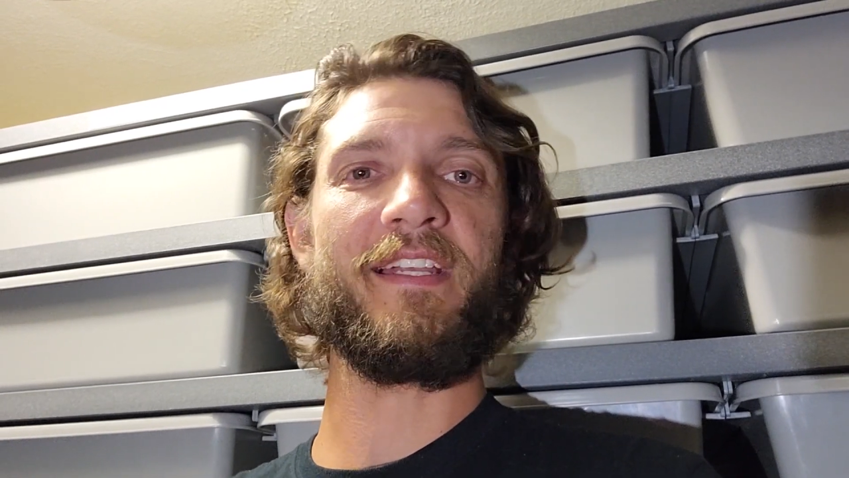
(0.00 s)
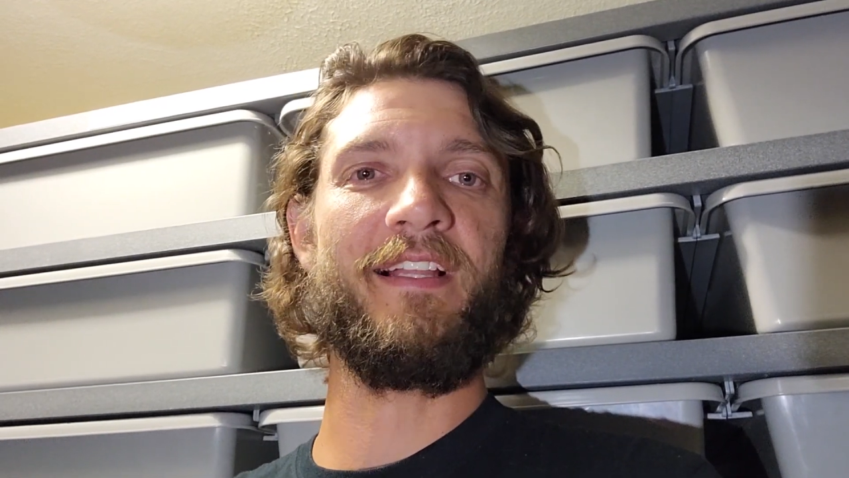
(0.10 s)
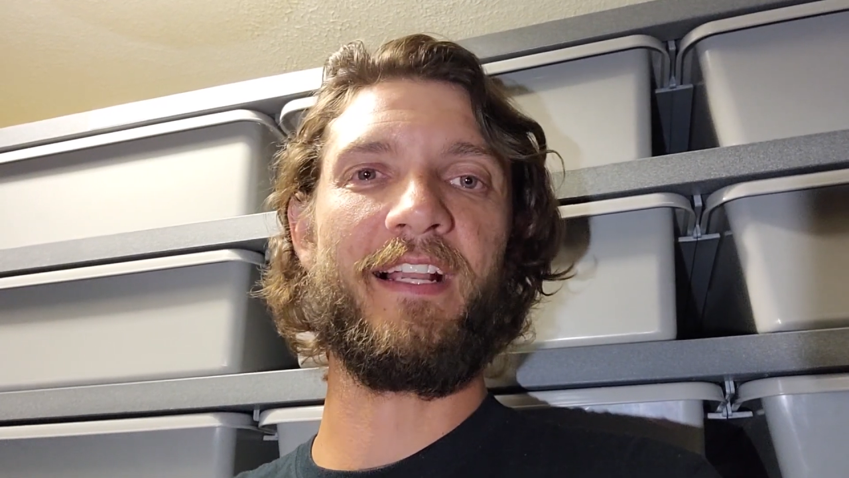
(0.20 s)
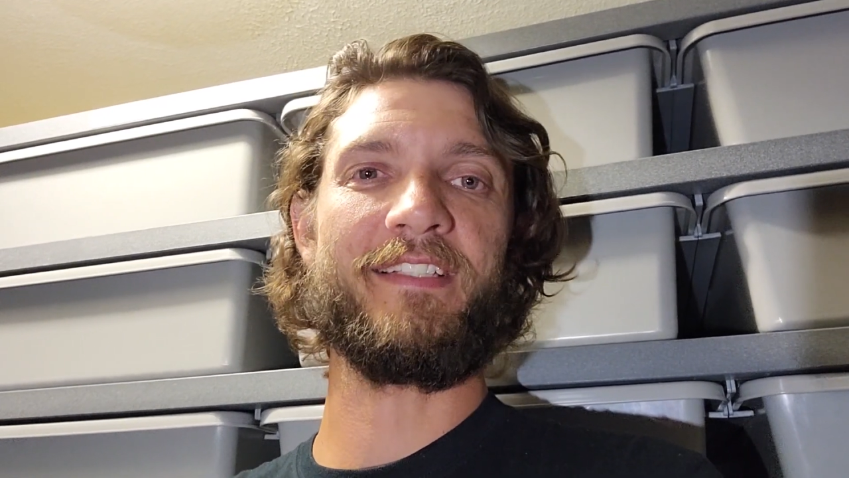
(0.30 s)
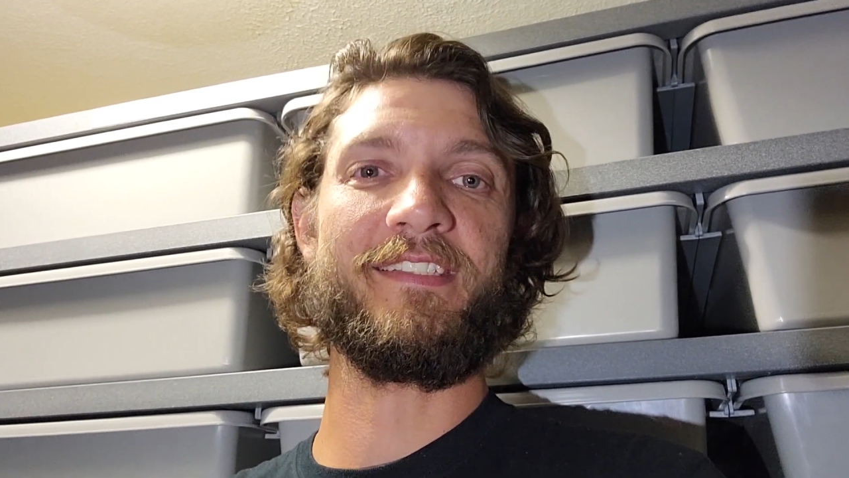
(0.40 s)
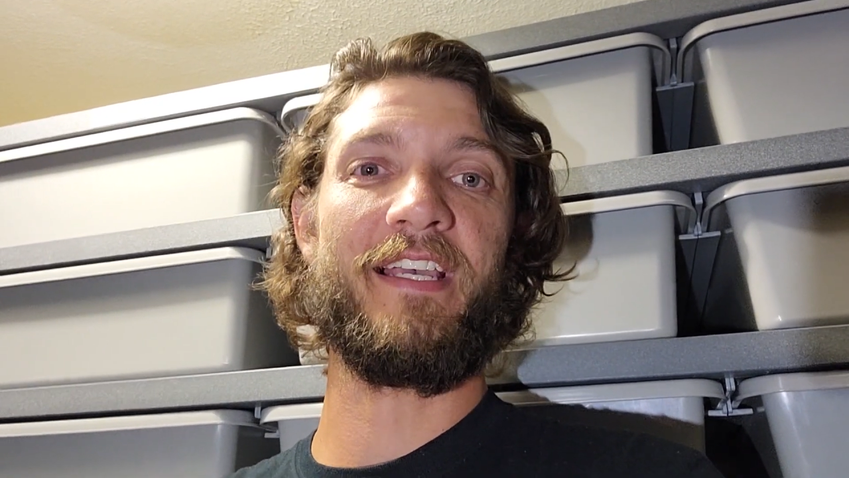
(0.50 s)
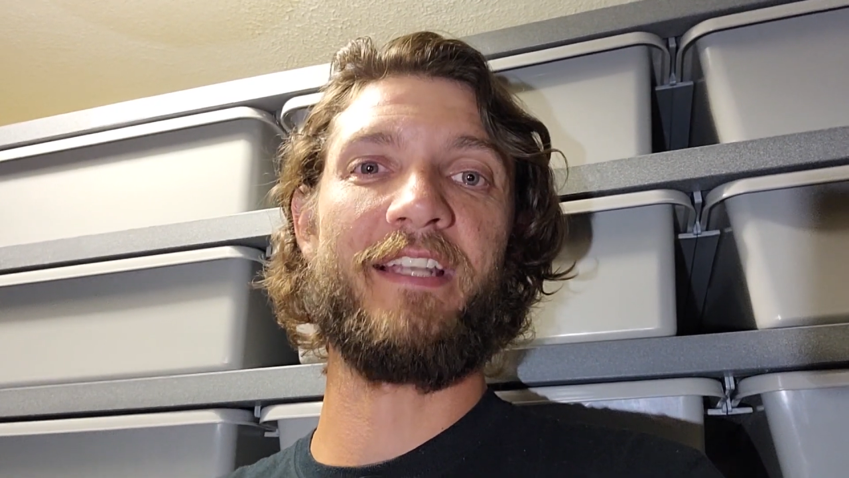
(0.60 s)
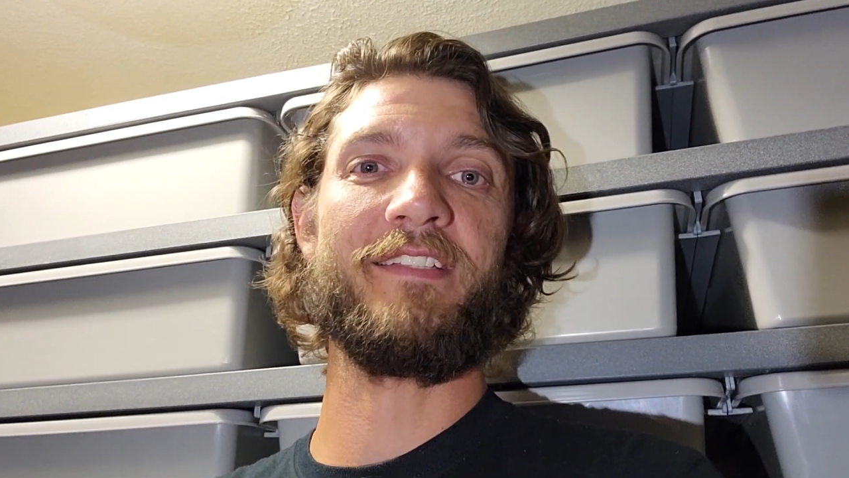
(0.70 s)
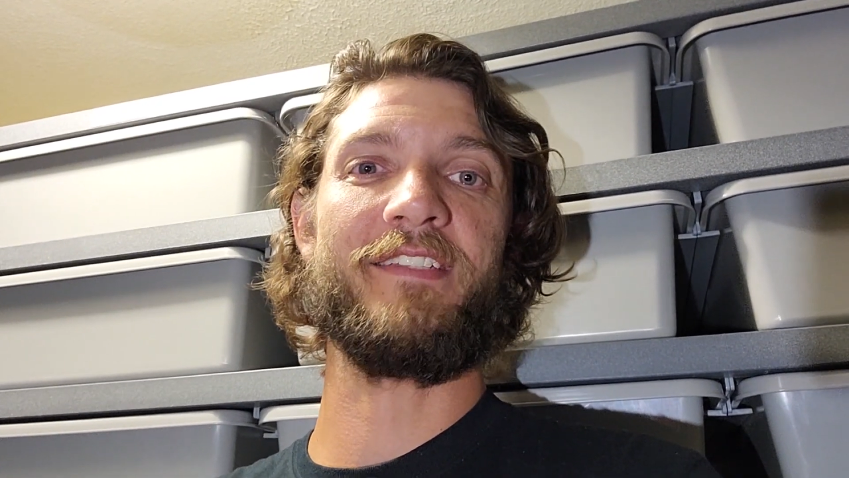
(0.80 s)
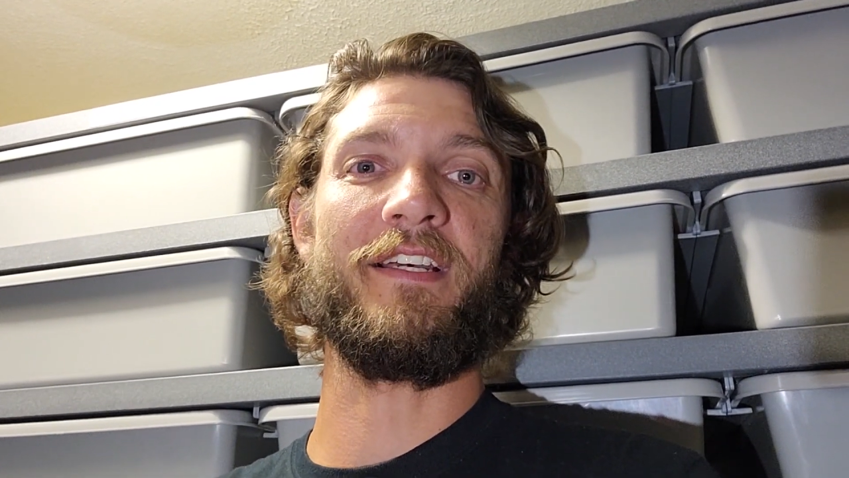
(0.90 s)
Like I said,
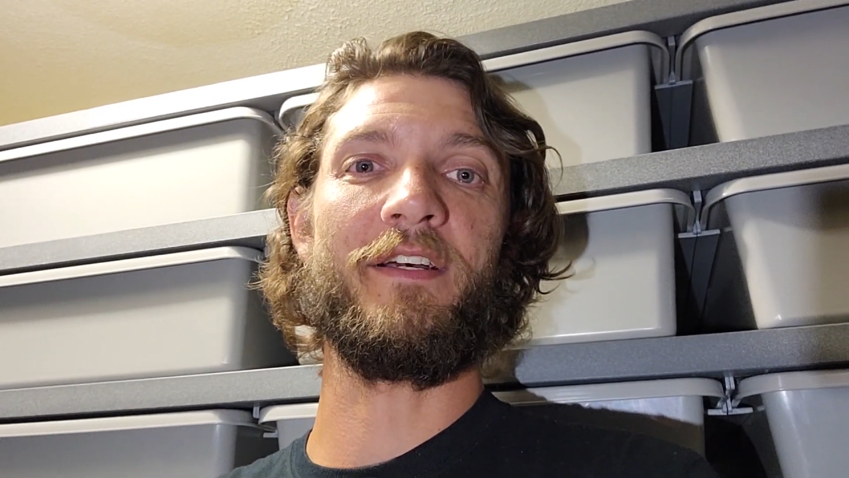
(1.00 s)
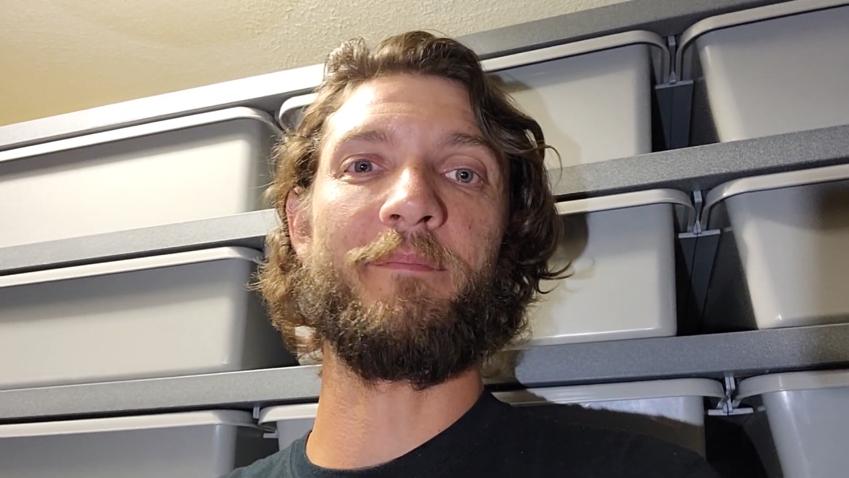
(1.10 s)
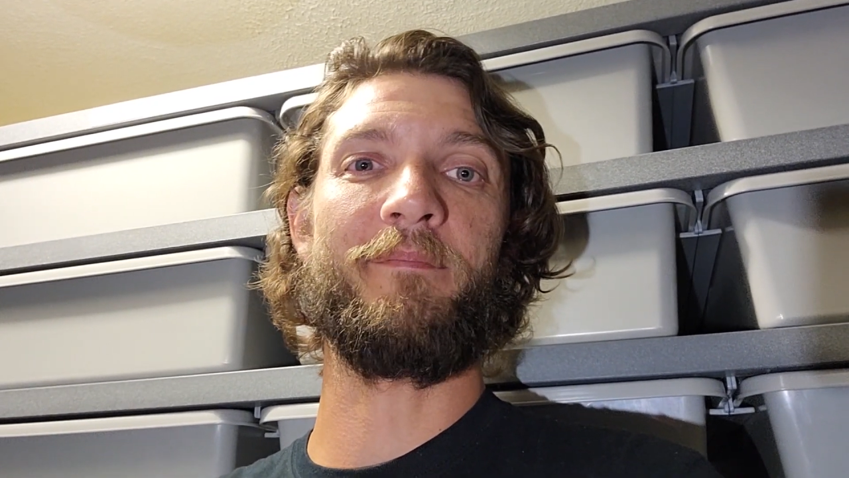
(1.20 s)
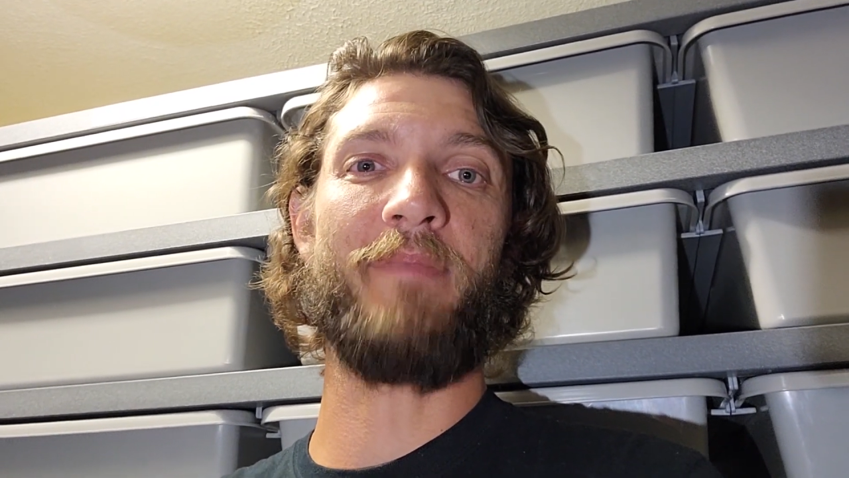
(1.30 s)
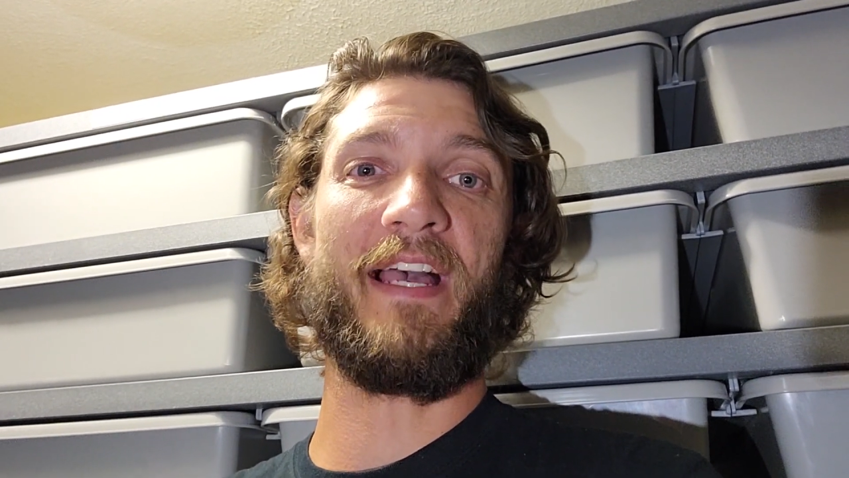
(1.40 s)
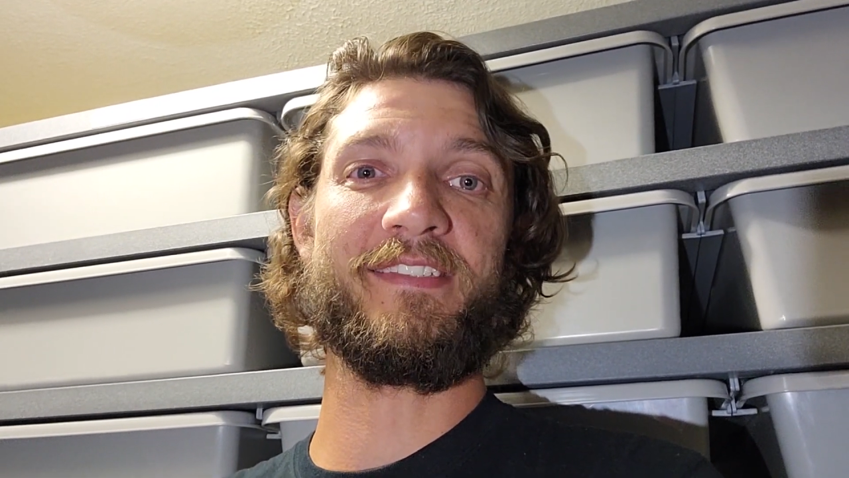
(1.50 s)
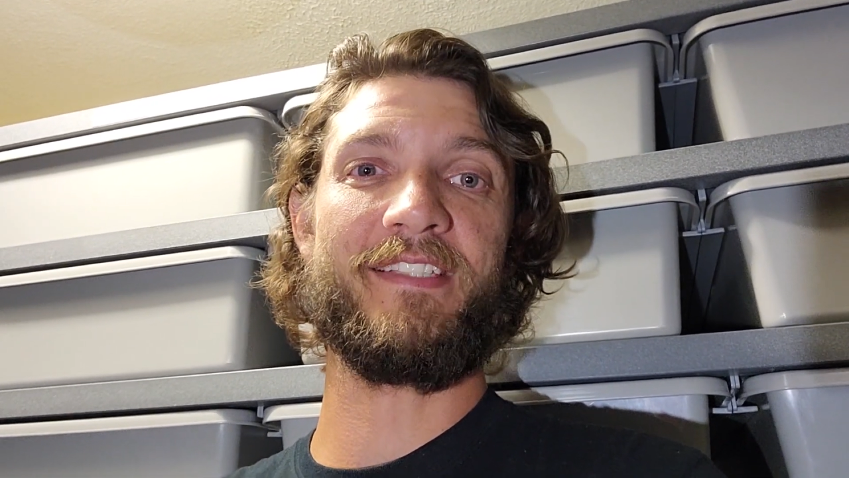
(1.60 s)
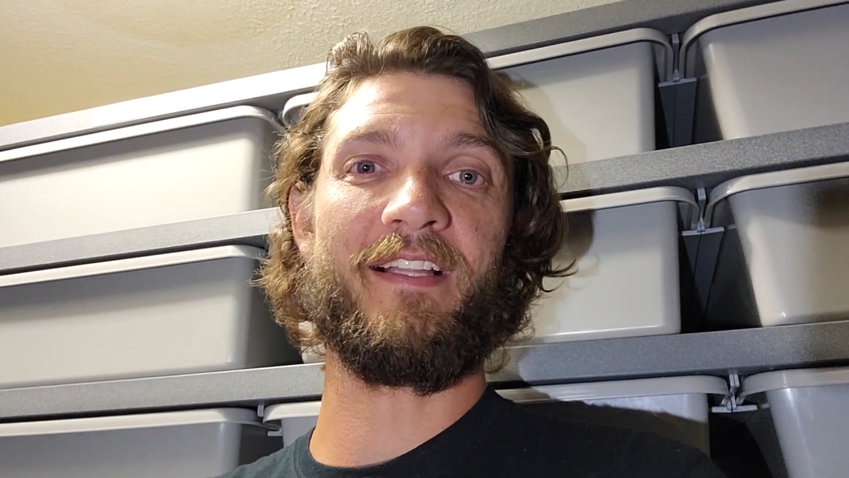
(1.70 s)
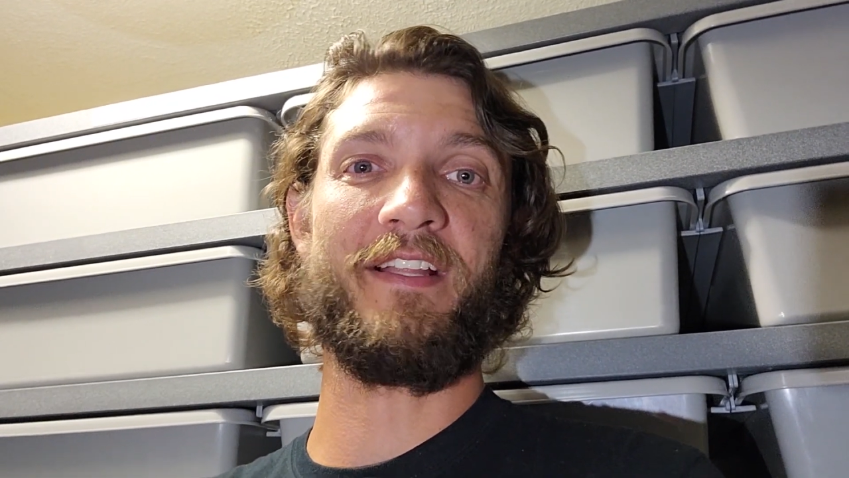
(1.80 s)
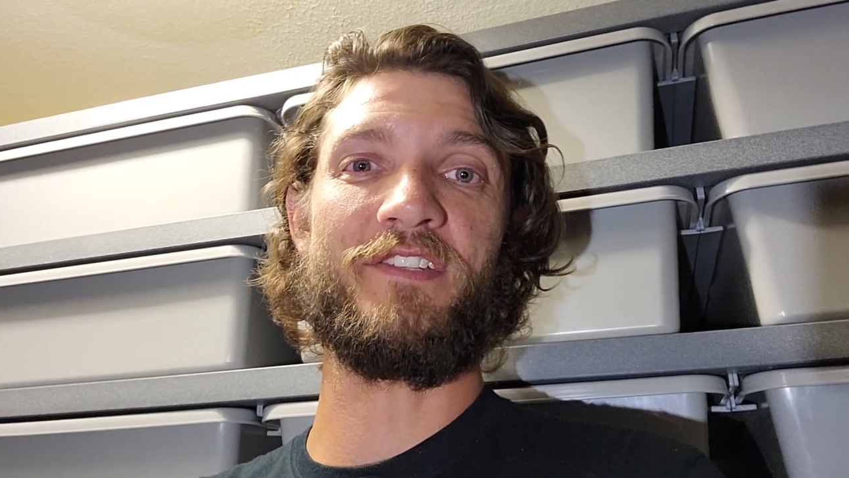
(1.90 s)
it's a
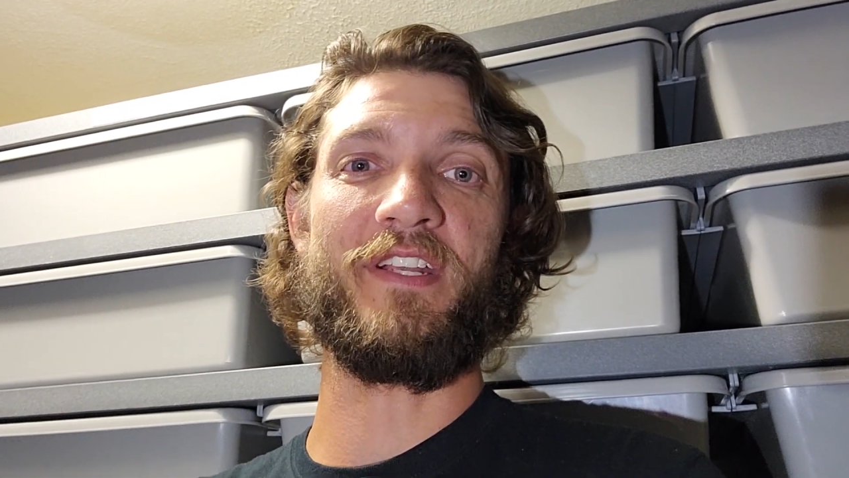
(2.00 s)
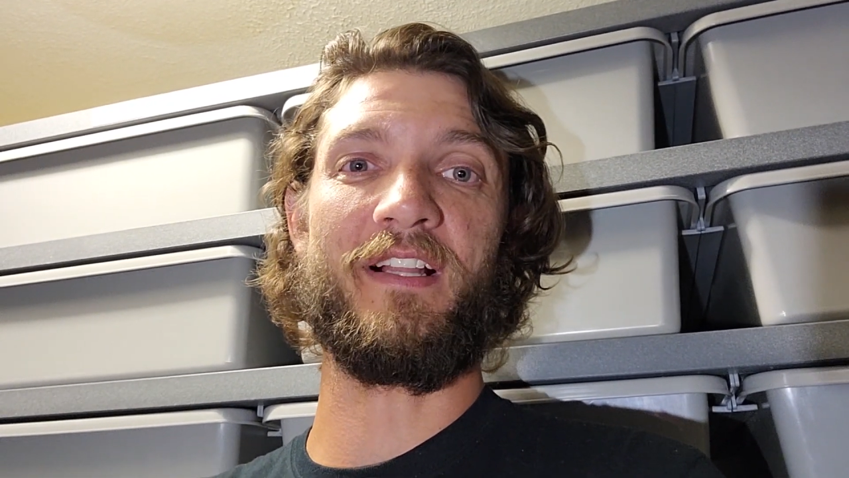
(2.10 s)
pastel inchy